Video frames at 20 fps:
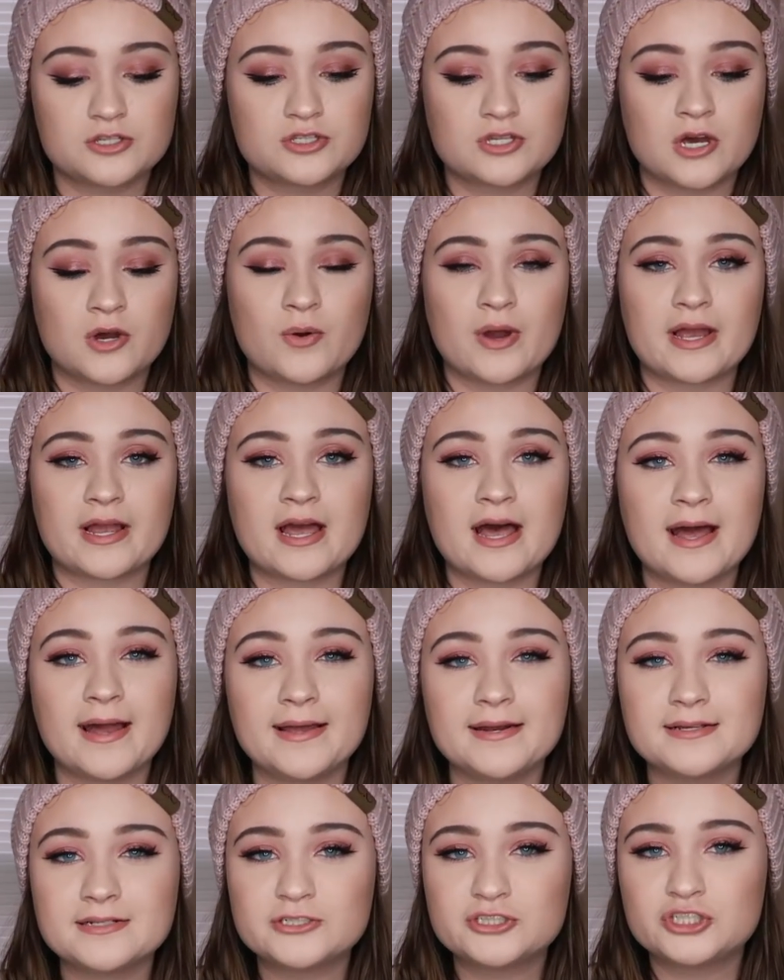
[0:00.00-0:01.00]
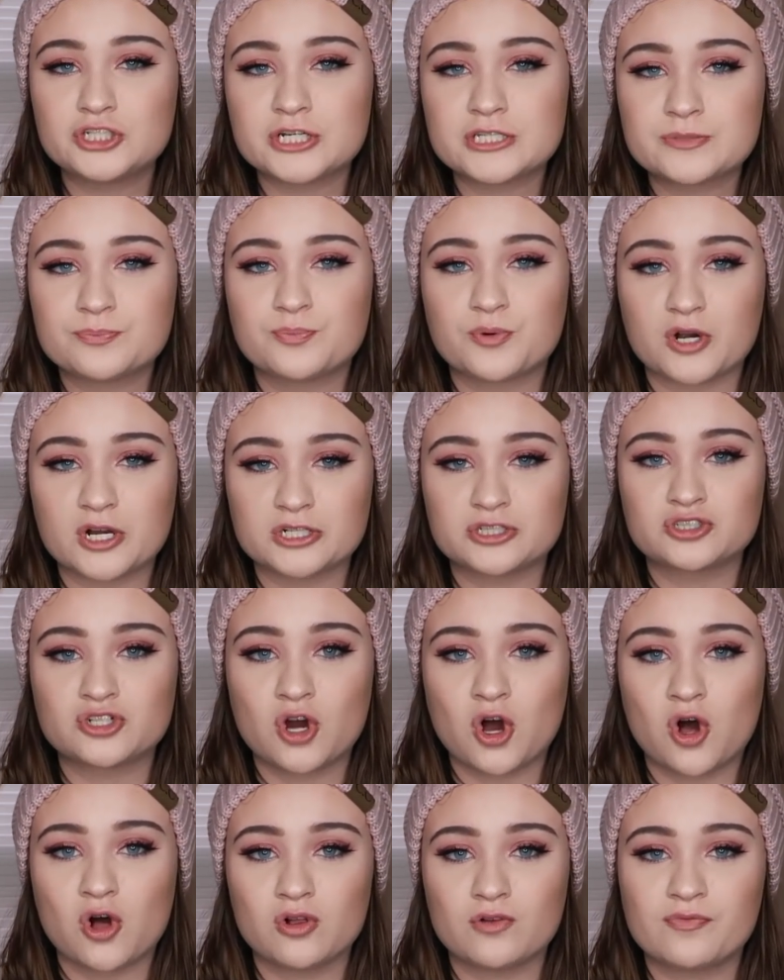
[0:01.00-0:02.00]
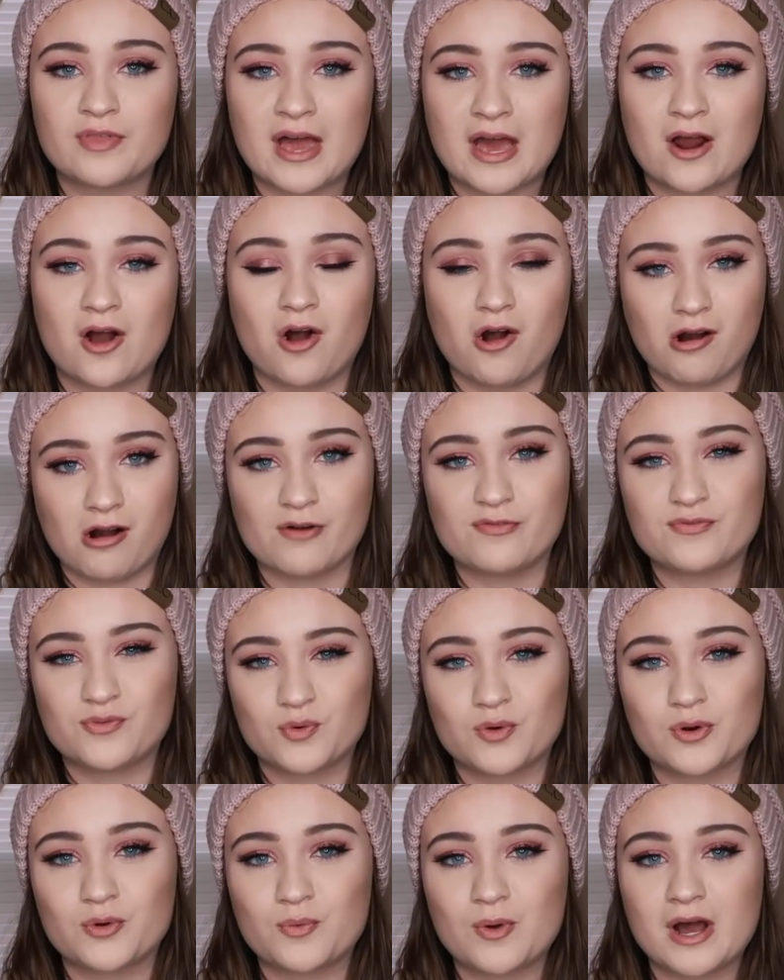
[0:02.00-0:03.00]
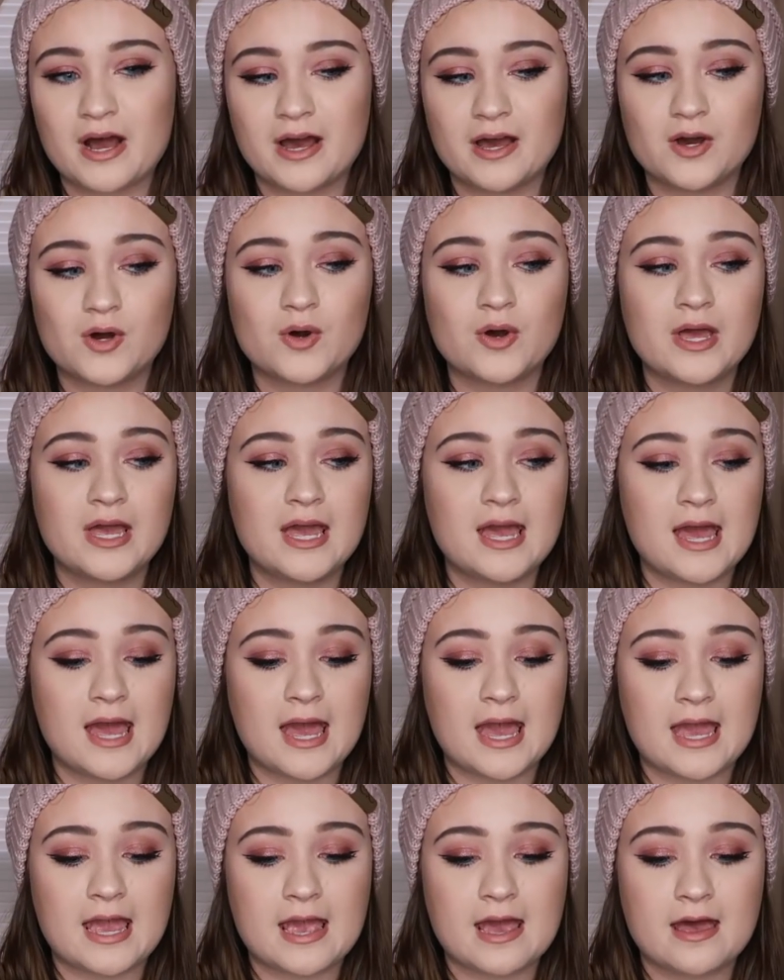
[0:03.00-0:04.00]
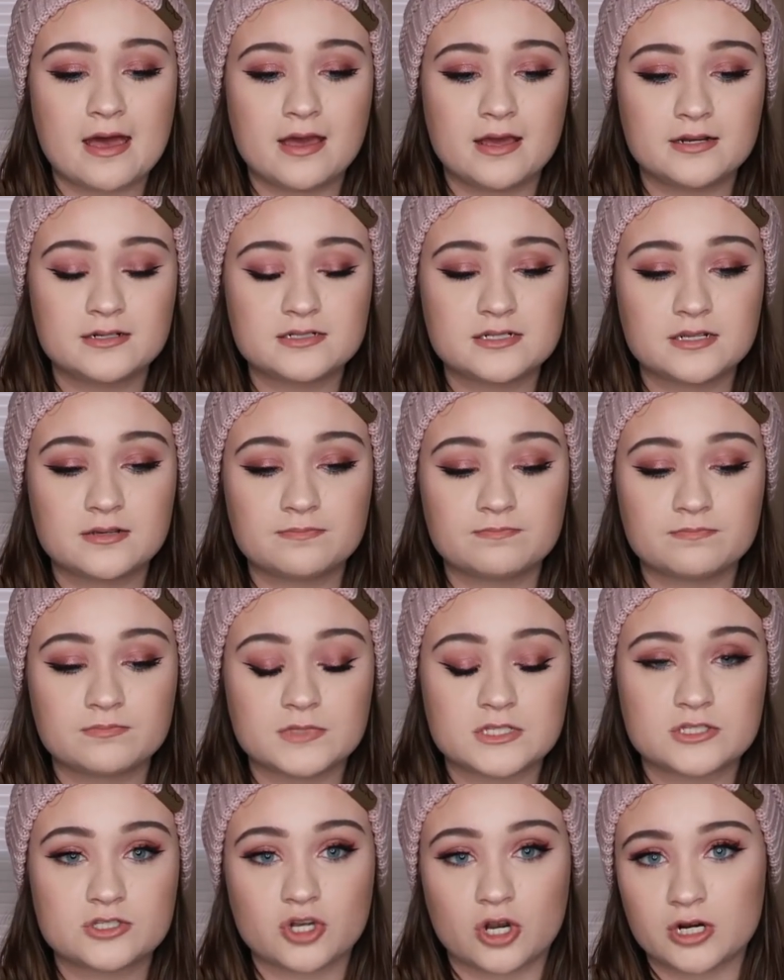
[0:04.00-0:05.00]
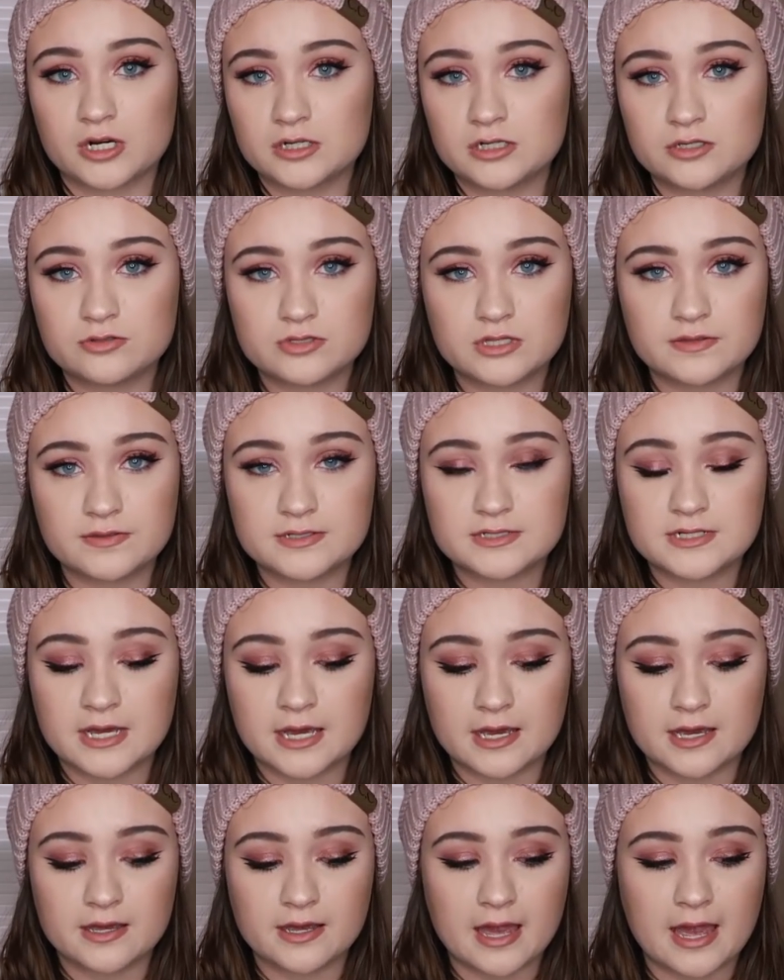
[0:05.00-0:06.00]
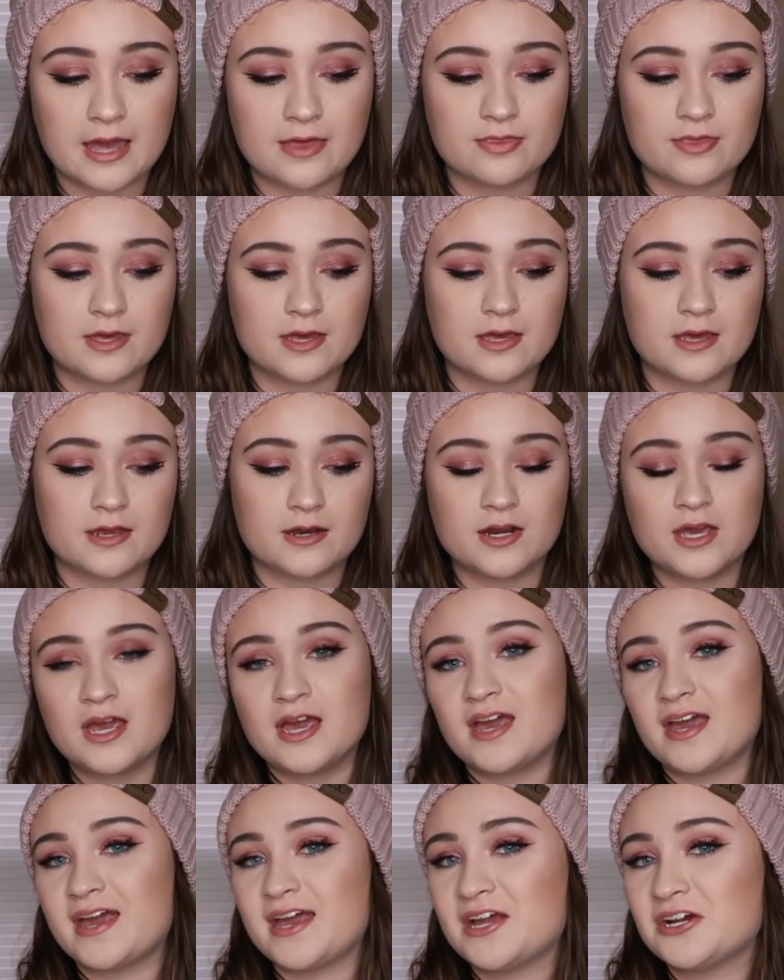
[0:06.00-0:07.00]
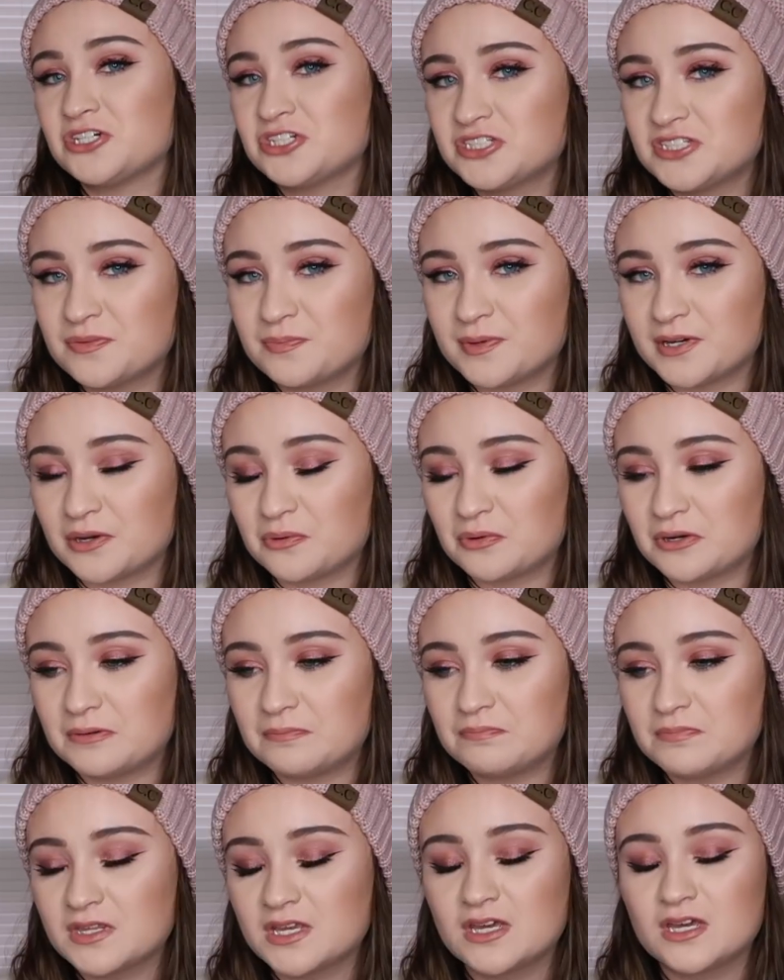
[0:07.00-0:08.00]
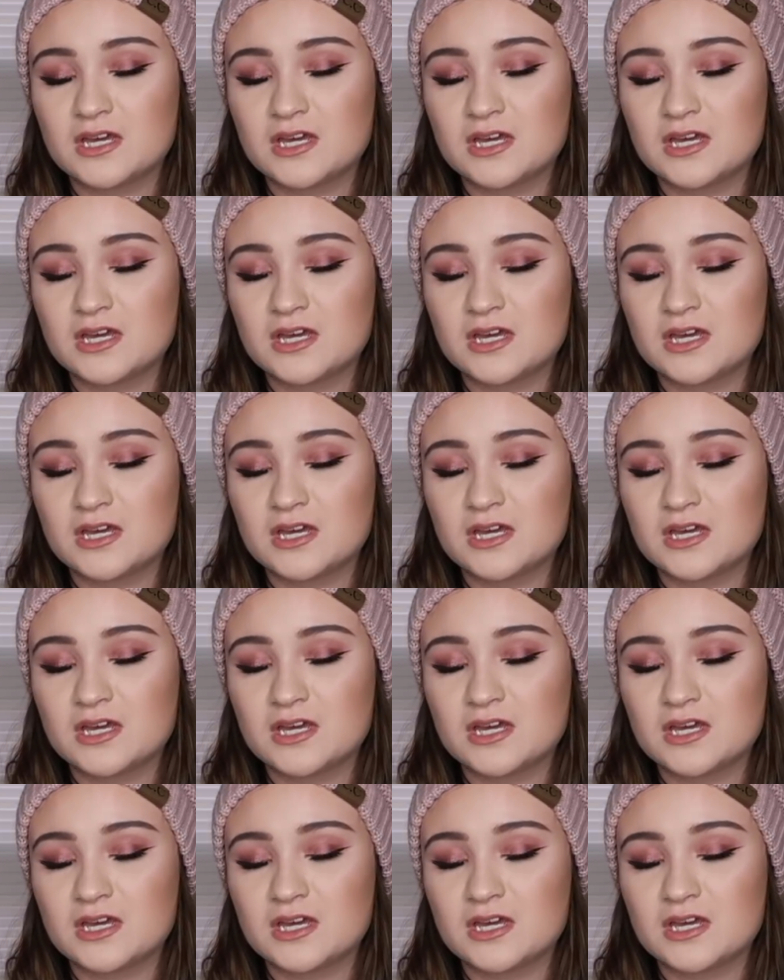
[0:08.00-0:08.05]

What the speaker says: So I kind of just brushed all of that off for a while and started using the tank. And then here's the big one.